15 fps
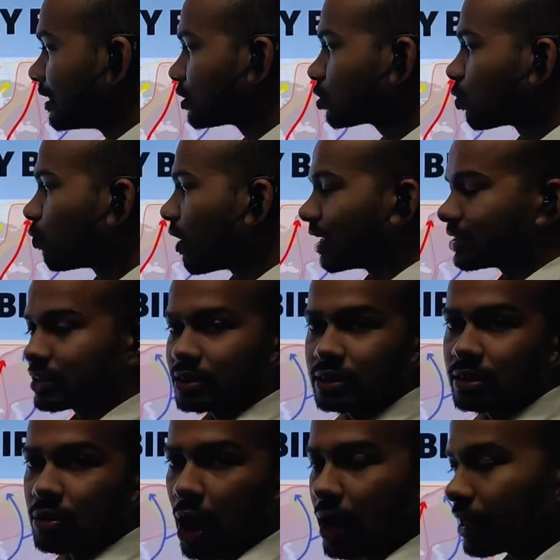east to
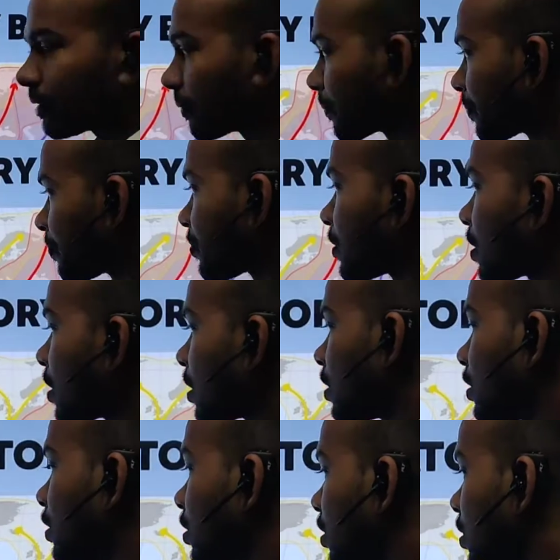west, right?
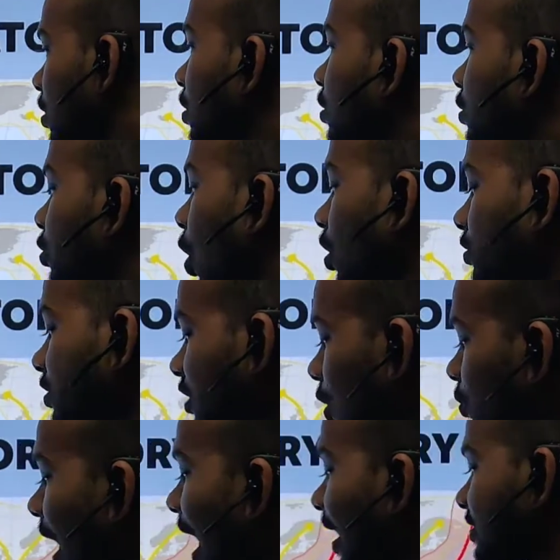
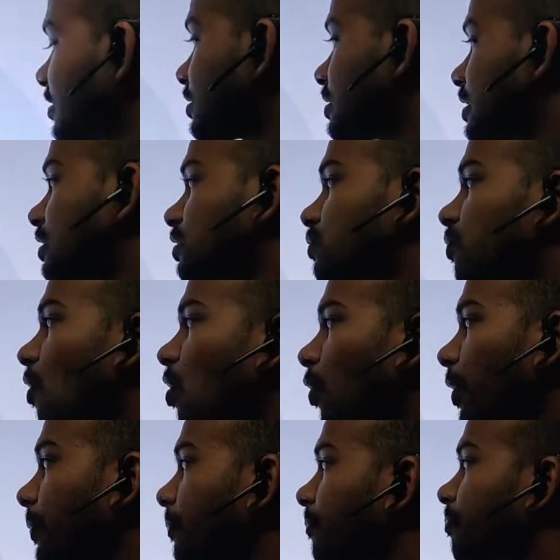North-south axis it is
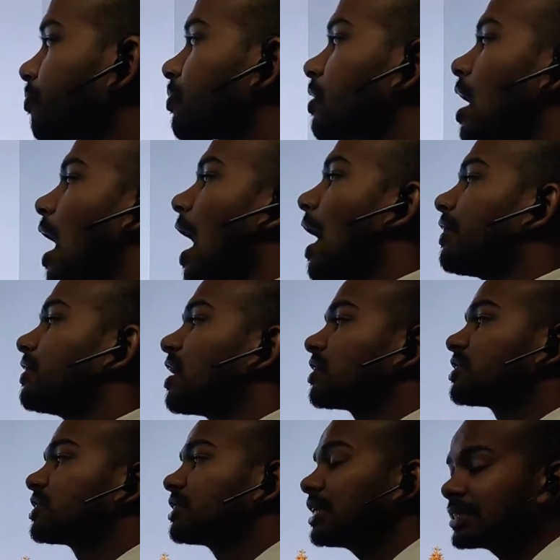following. And they
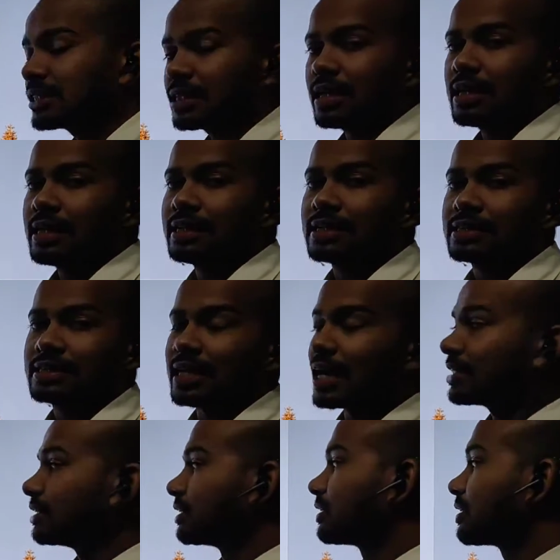are seasonal in the
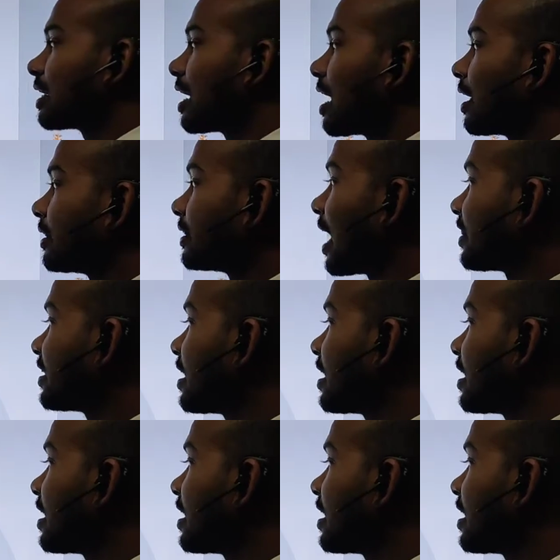sense that